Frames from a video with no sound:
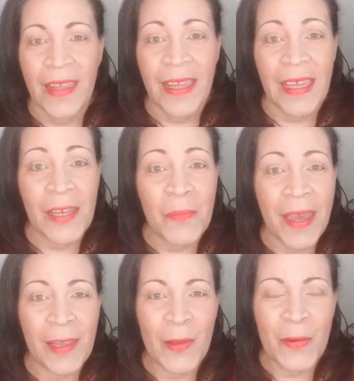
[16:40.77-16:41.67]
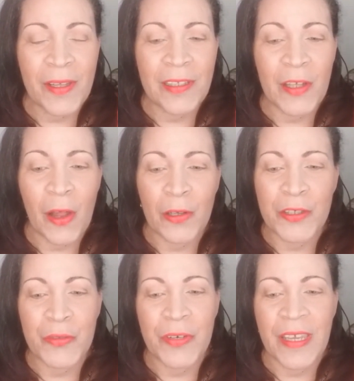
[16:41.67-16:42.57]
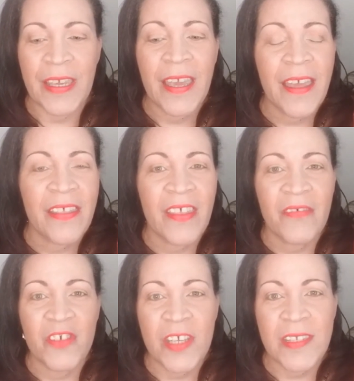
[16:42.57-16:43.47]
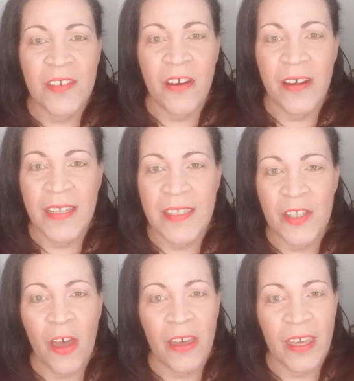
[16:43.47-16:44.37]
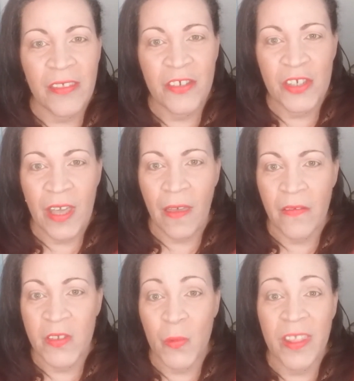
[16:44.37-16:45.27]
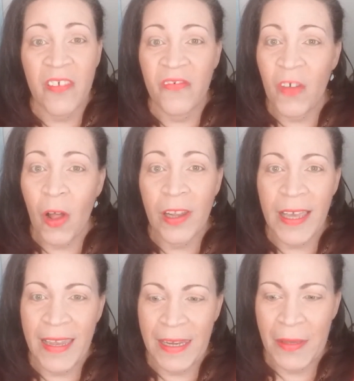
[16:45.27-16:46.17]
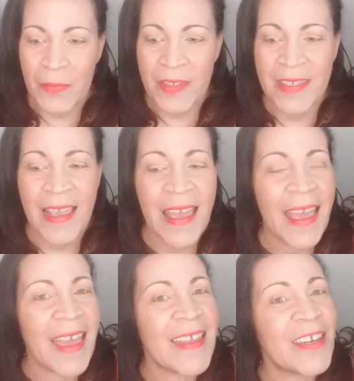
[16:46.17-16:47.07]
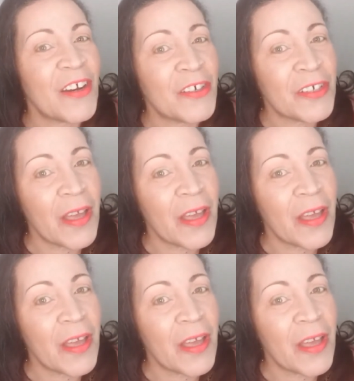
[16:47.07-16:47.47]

In my local Dollar Tree, they've just started stocking the shelves with the fall items and are